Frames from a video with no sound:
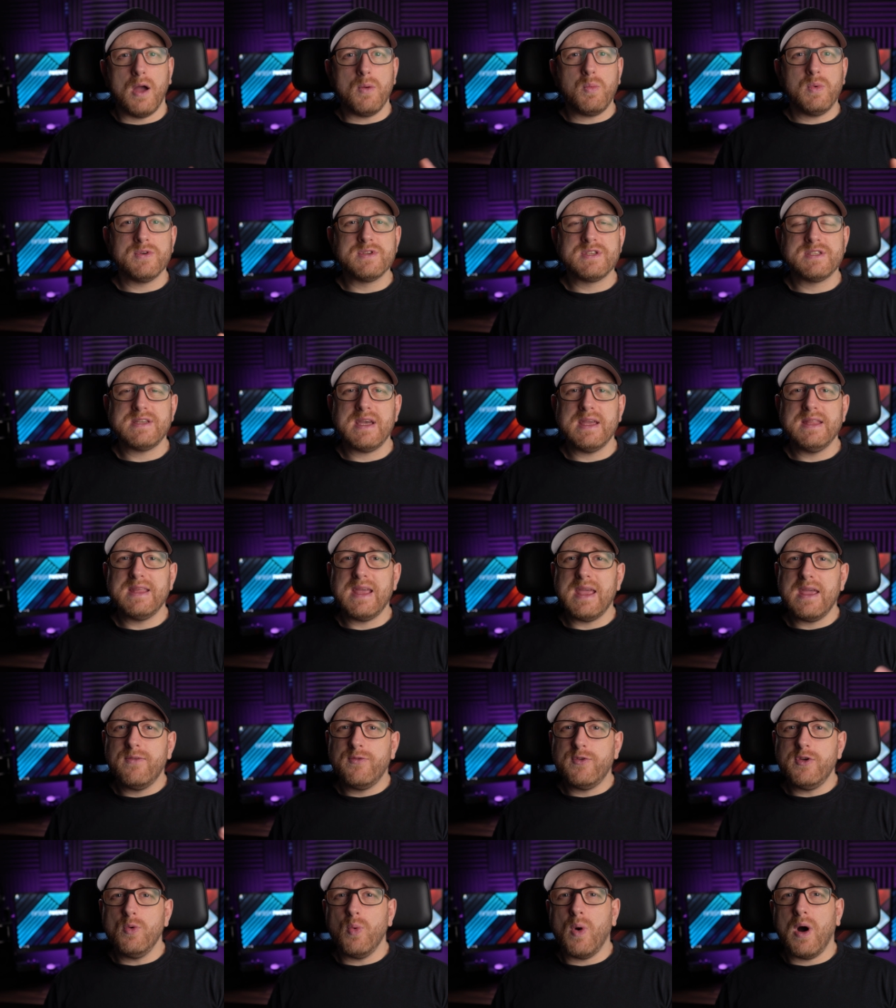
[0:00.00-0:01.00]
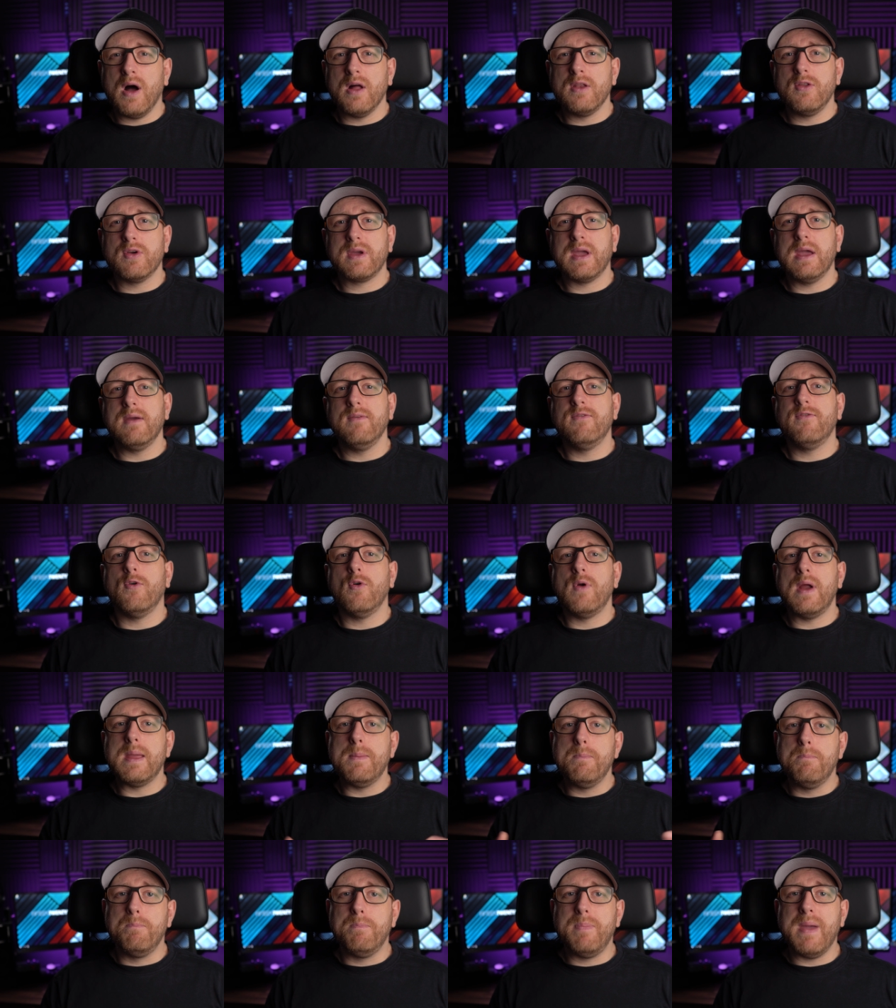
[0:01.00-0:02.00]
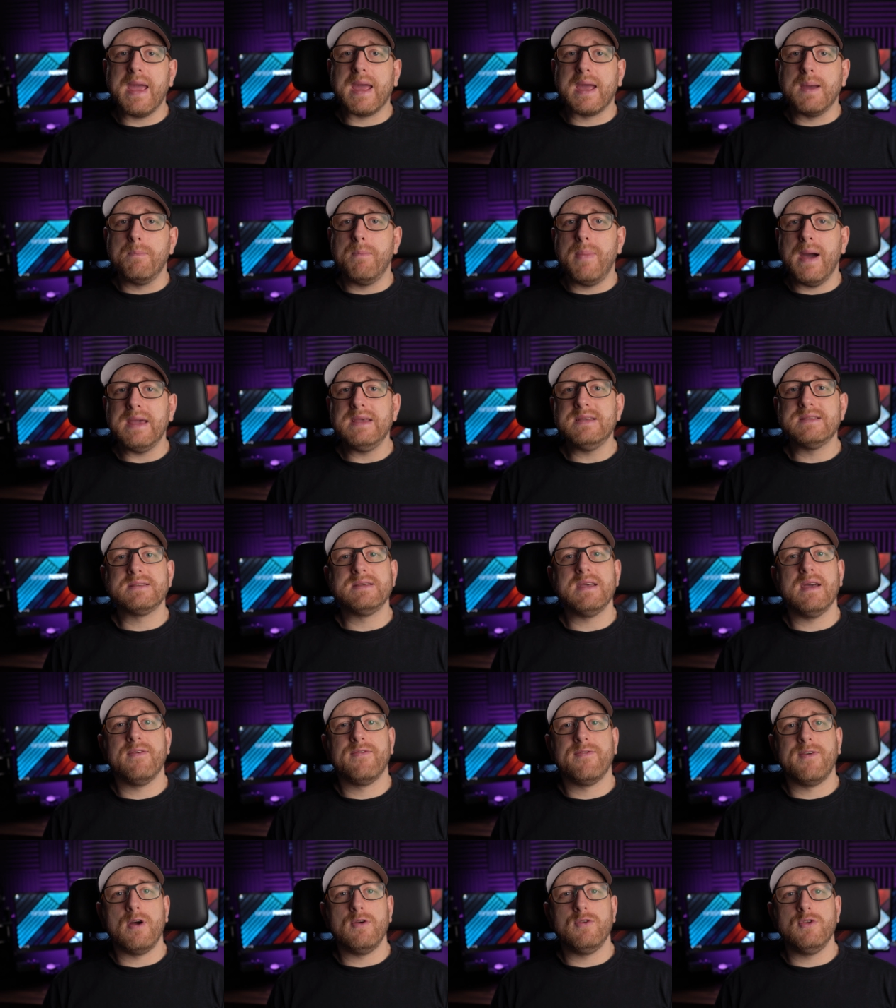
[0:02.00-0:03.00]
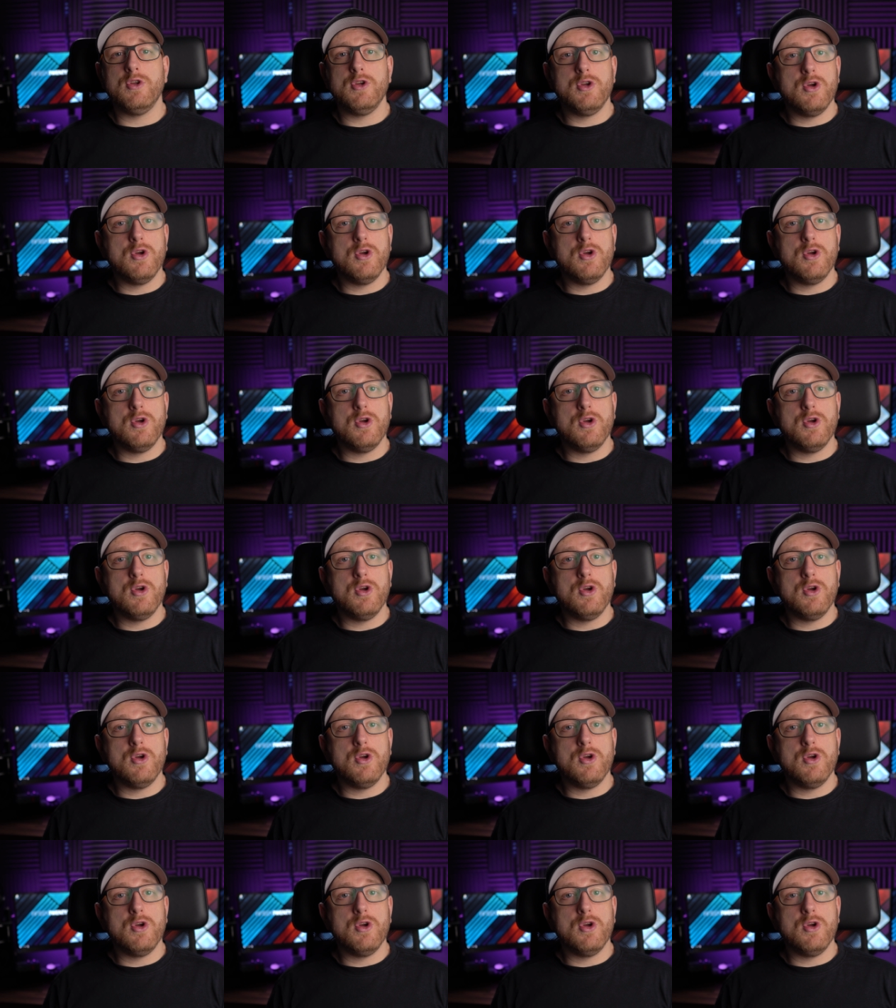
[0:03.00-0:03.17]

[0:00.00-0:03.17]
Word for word: I will say that if you are looking for a big bass earphone,